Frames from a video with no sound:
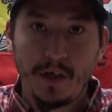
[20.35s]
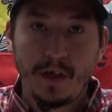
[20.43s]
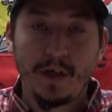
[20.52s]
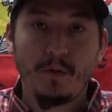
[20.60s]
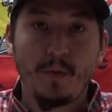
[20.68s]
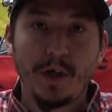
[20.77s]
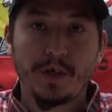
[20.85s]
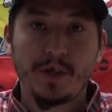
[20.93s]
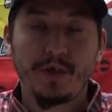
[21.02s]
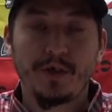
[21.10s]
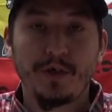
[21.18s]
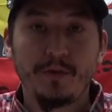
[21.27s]
in
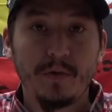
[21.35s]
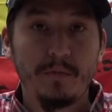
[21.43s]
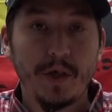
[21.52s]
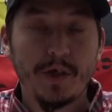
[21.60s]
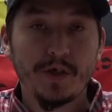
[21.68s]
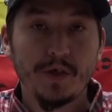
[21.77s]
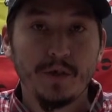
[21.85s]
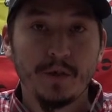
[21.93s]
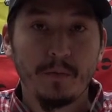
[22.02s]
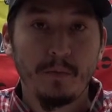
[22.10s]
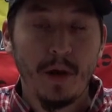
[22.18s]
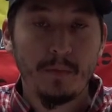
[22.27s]
which to administer
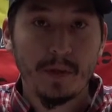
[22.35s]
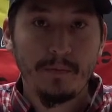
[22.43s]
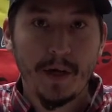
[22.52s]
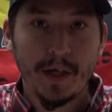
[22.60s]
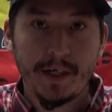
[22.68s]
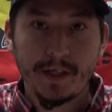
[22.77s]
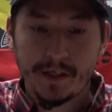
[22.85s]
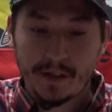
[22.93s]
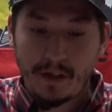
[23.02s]
public monies